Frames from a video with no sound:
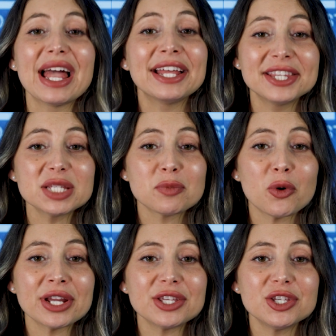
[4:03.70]
At this
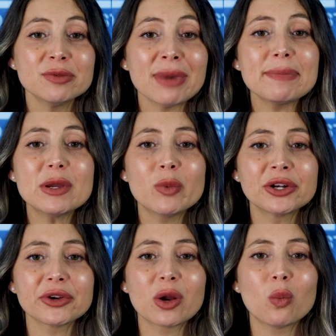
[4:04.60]
point, you might be
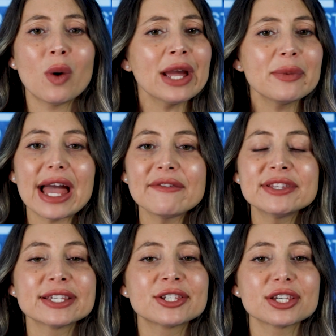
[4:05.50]
wondering why we haven't
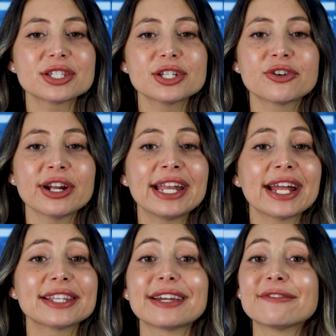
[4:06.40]
suggested creating a
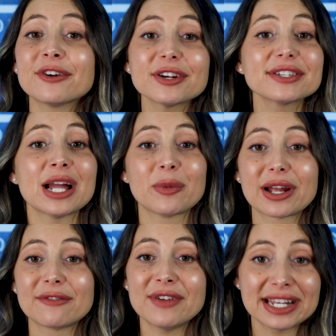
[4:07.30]
diverse network
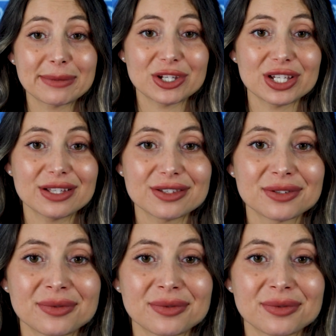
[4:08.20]
of vending machines.